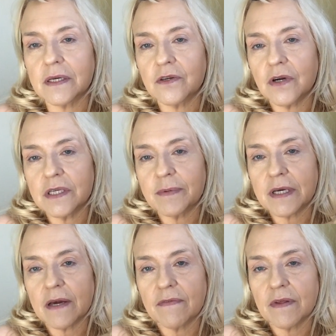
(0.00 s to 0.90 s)
trying to be
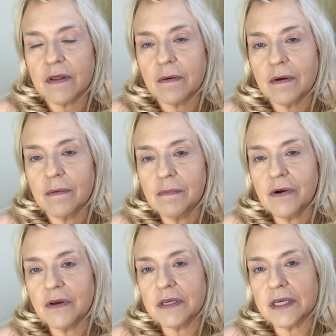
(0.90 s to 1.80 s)
careful of the
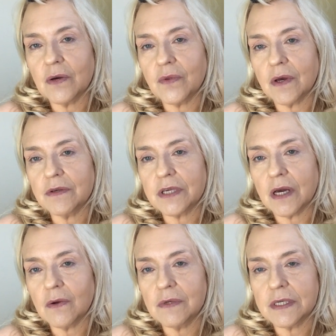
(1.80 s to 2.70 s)
mirror. See all those
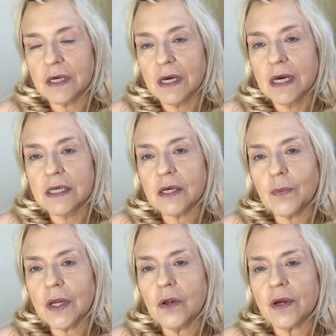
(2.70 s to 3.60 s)
tones? So
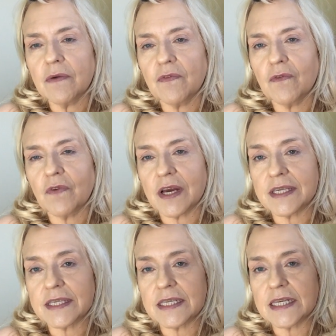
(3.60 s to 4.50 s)
we're looking for
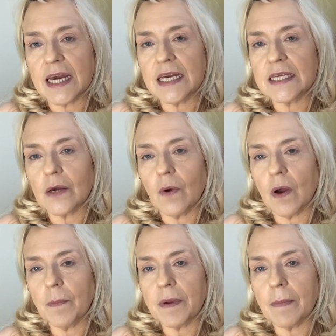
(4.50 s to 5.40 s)
rust today, so
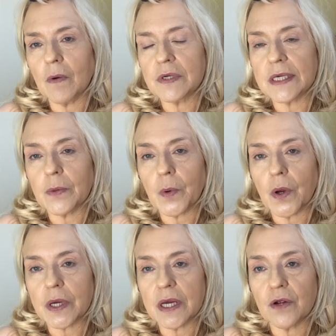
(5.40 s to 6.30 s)
I'll be mostly
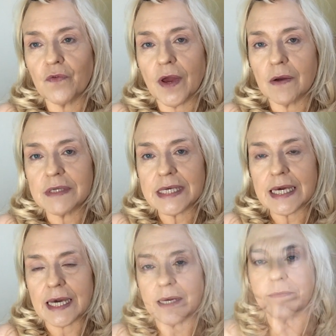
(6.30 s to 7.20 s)
working around
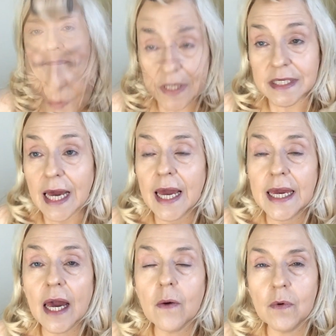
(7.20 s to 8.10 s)
here. So
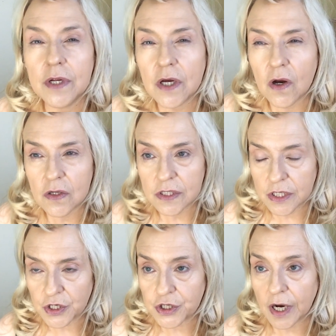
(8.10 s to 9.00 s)
today I want to
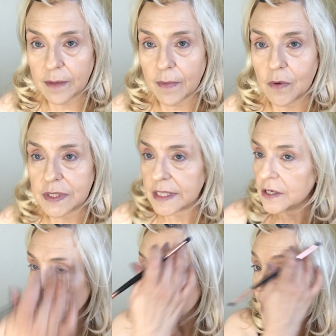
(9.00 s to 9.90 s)
concentrate
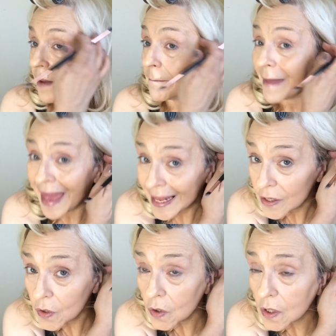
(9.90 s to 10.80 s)
mostly on a matte
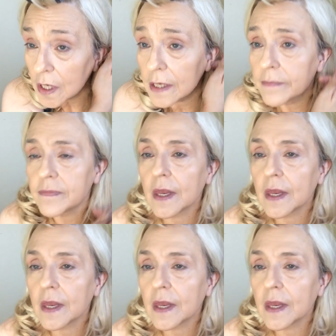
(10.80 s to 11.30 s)
look,